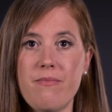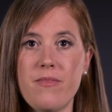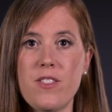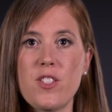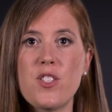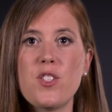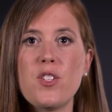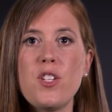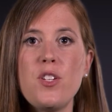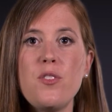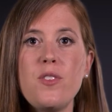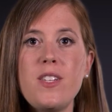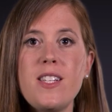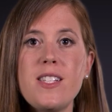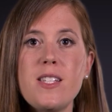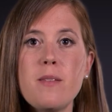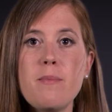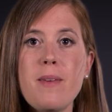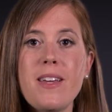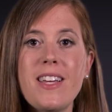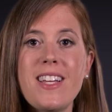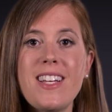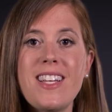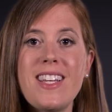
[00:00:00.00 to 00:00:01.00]
so you need to
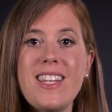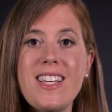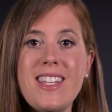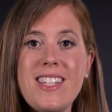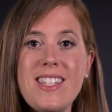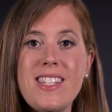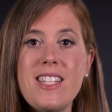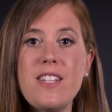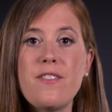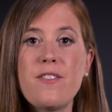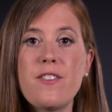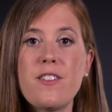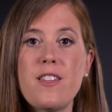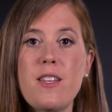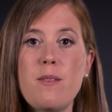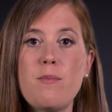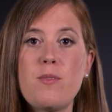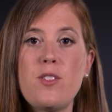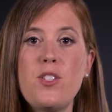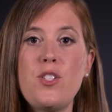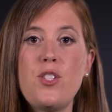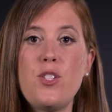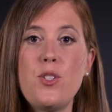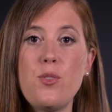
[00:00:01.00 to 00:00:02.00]
make it easy for them
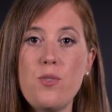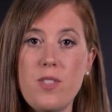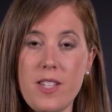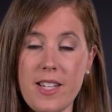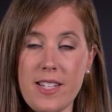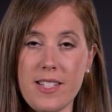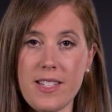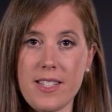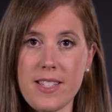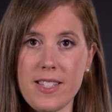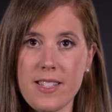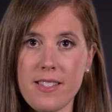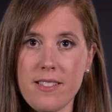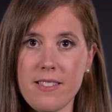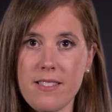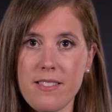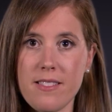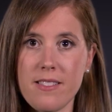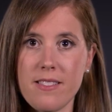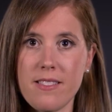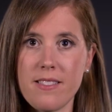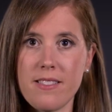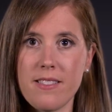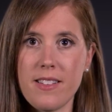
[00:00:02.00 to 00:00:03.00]
to do this.
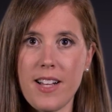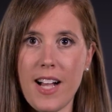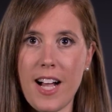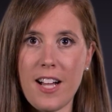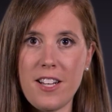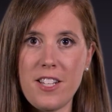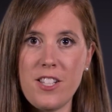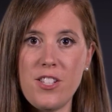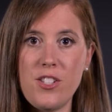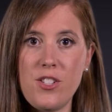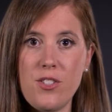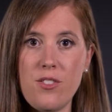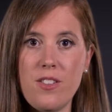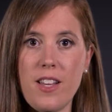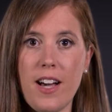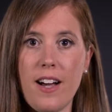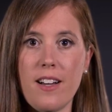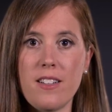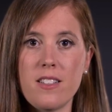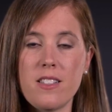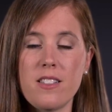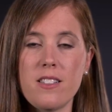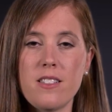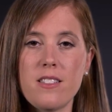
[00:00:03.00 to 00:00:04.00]
How do you do
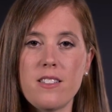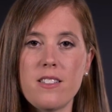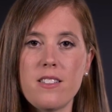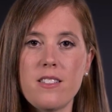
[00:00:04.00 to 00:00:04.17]
that?